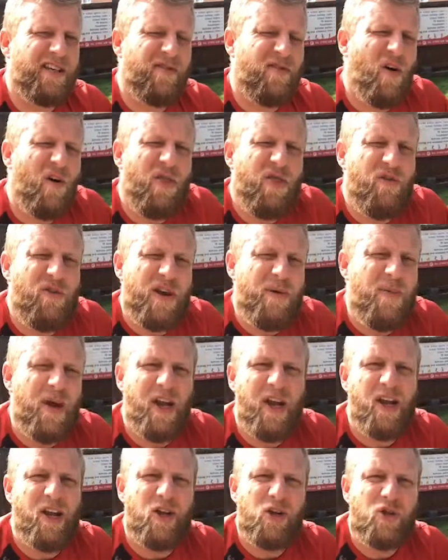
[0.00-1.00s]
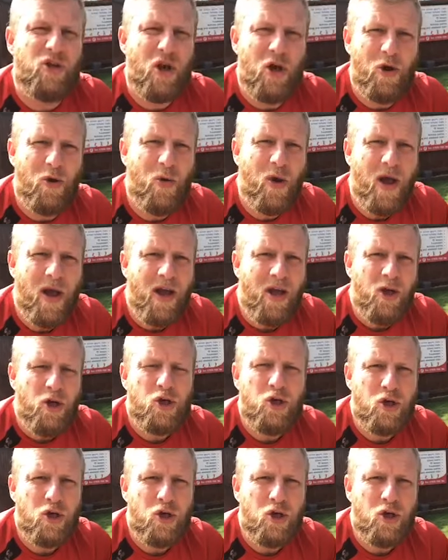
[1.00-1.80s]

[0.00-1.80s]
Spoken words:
I've got 3,000,002,